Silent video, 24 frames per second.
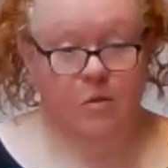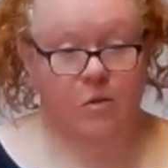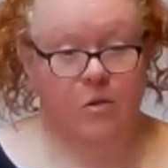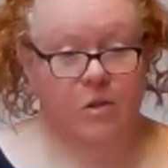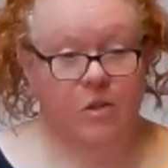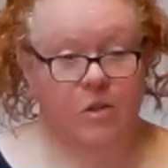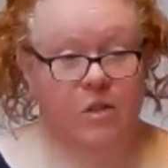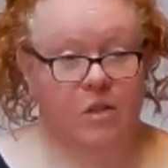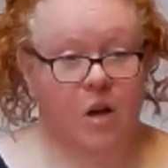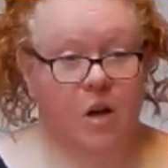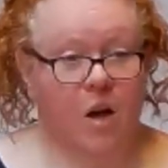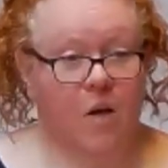So
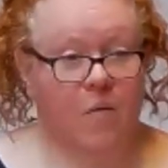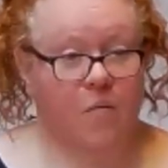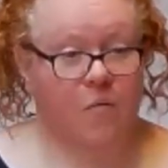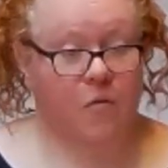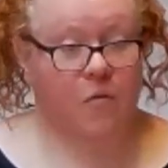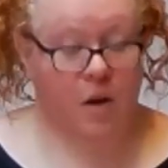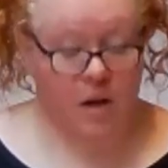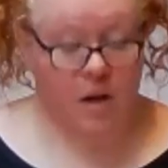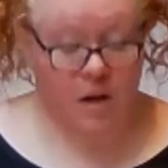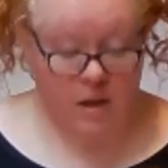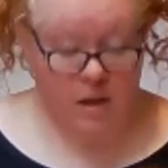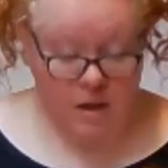just time
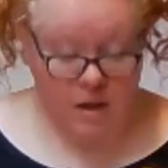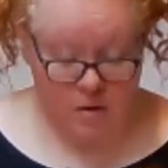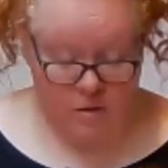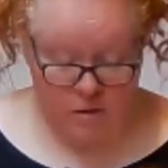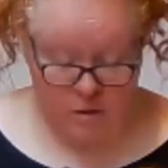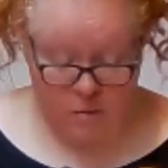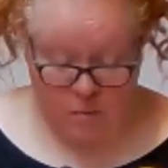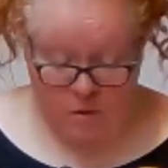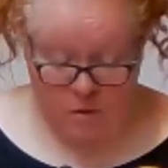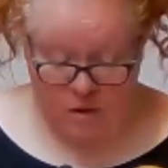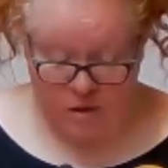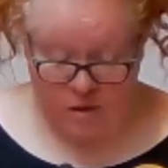for our
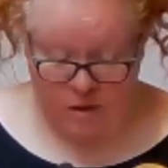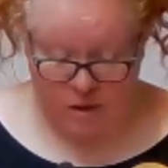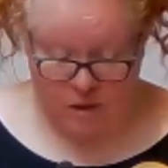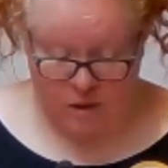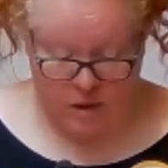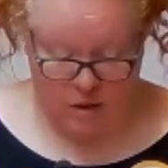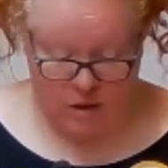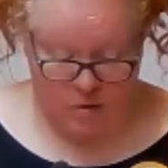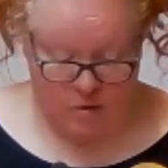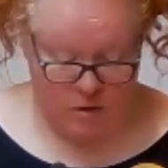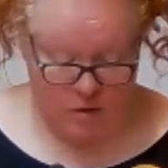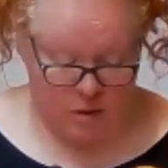closing words and
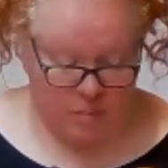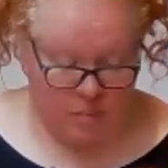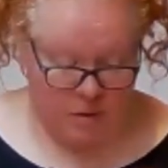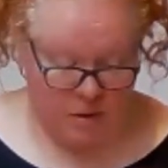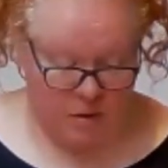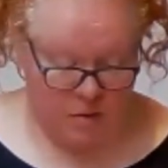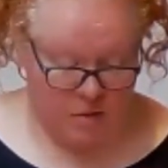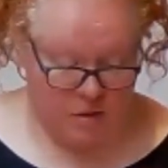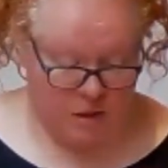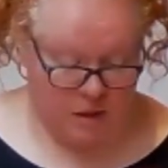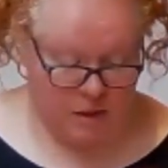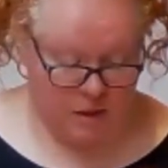closing
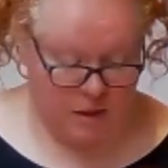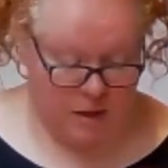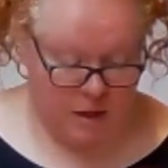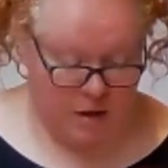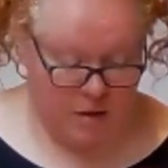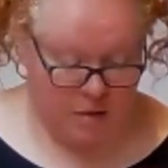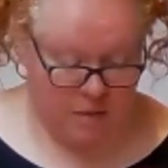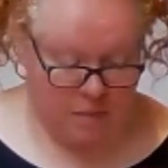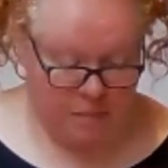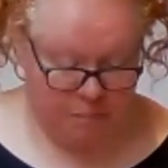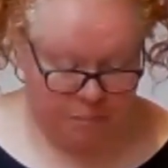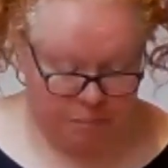music
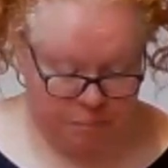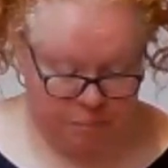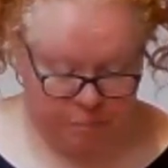now.